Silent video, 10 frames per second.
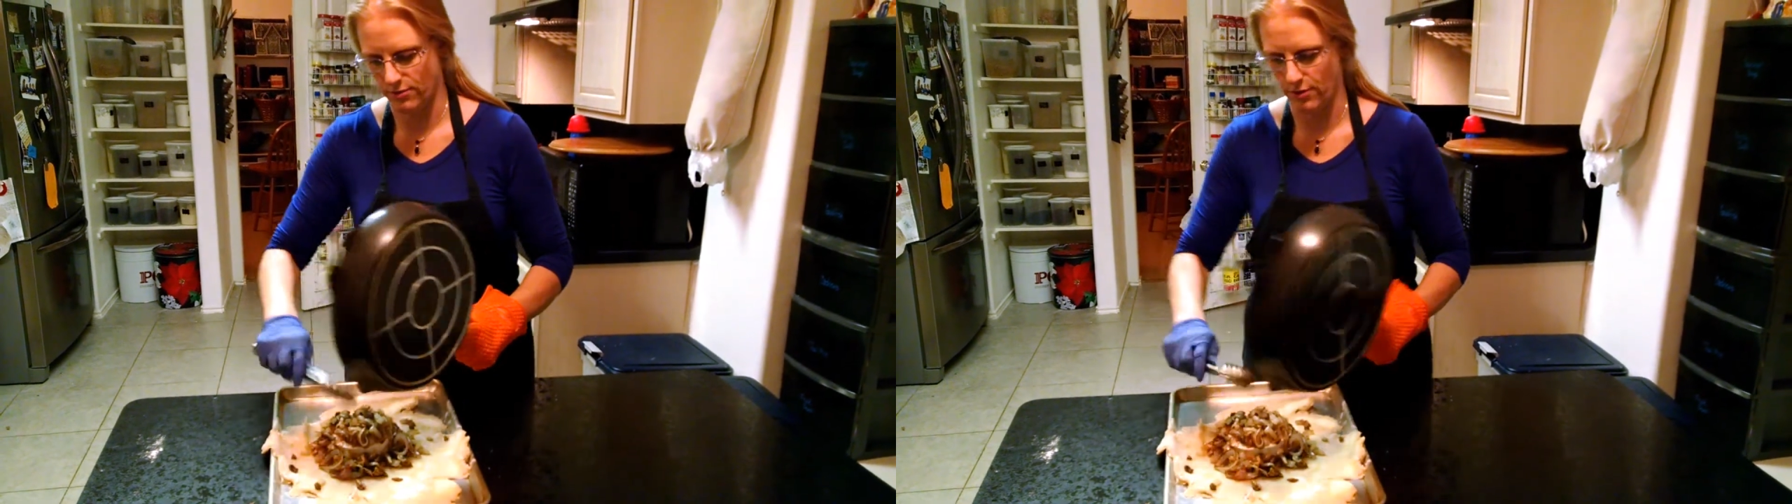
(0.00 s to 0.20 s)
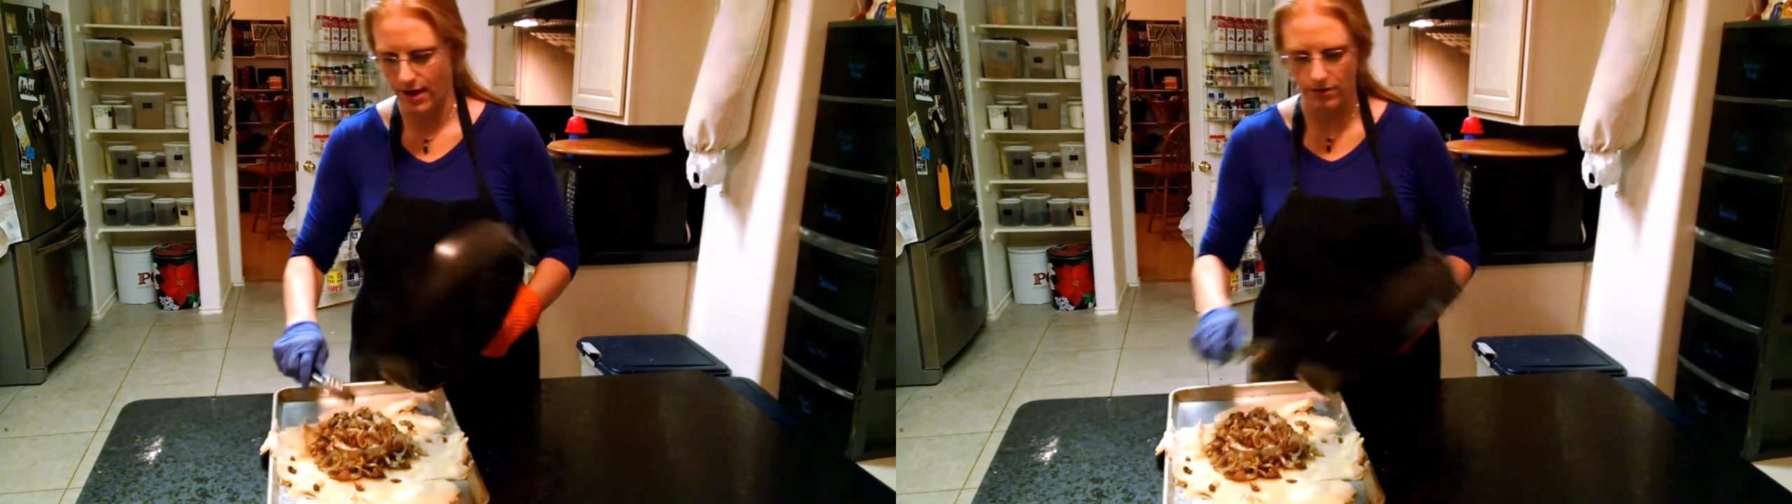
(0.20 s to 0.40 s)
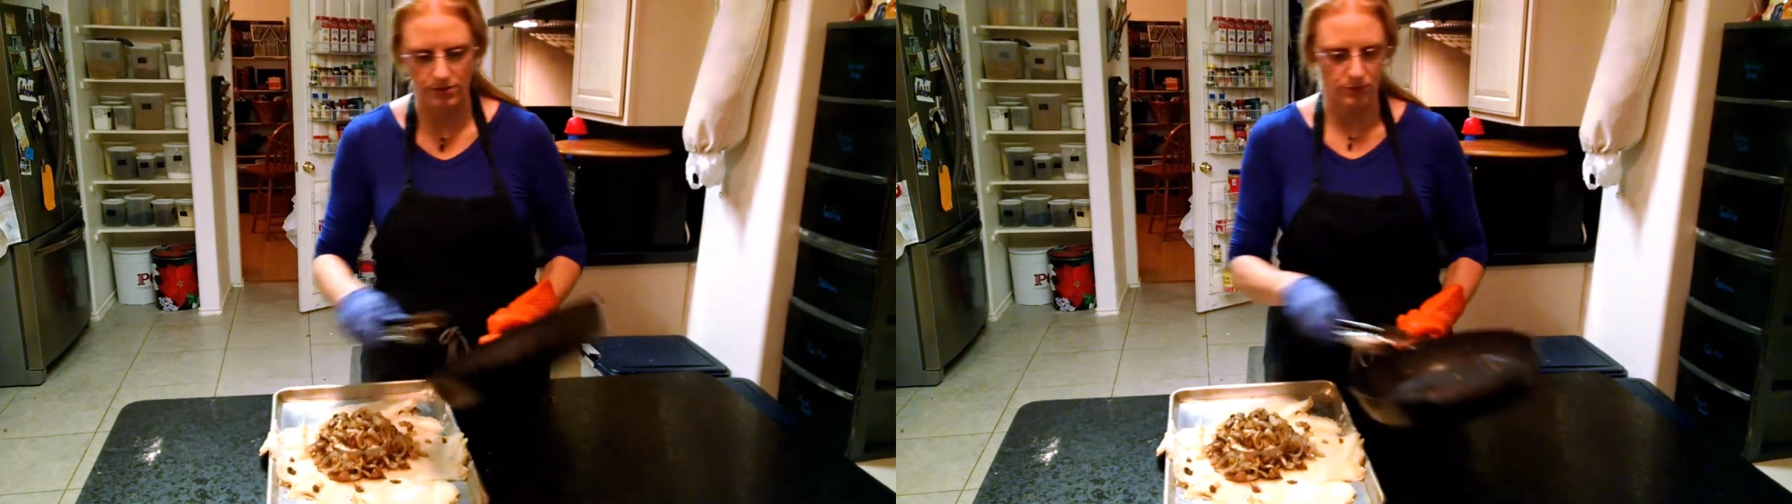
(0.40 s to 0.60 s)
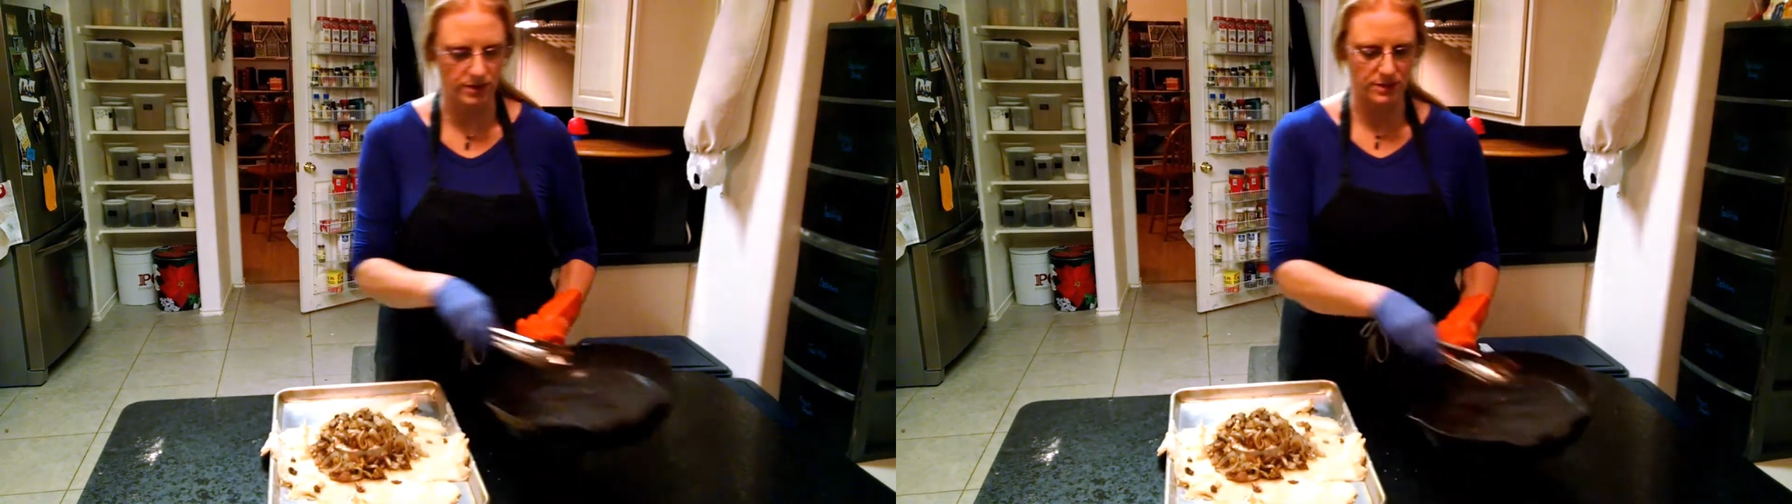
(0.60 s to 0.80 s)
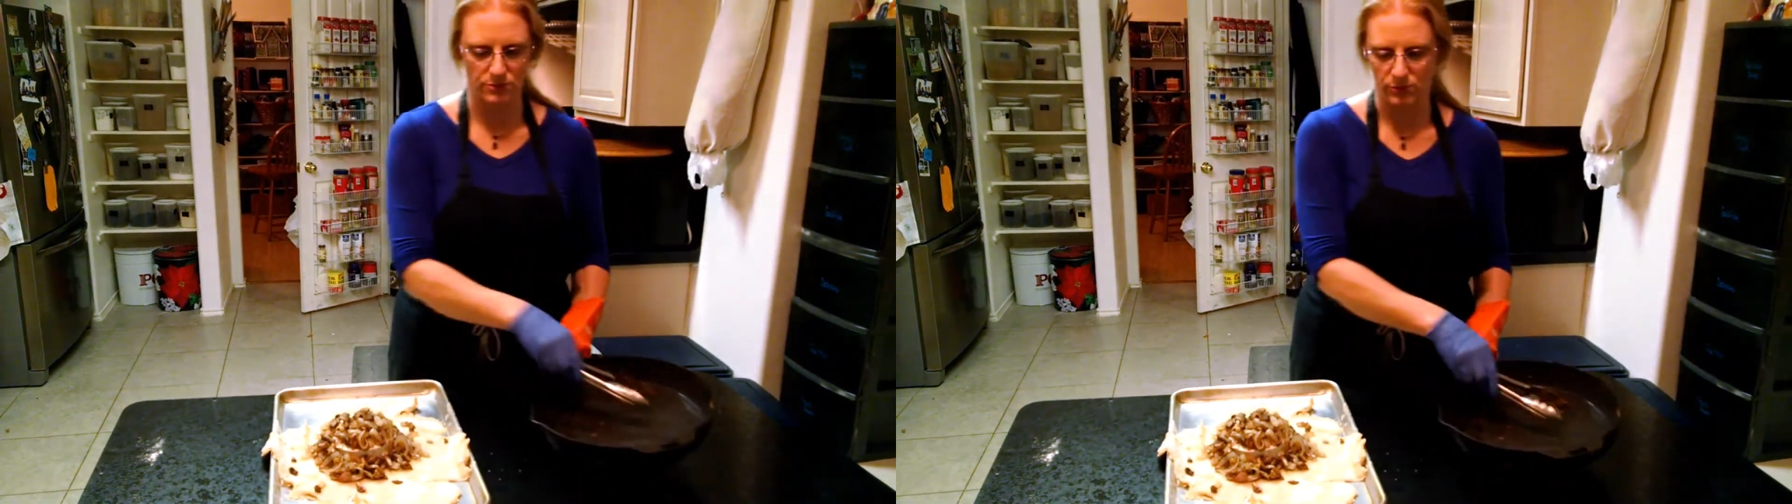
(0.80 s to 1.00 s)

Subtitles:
throughout once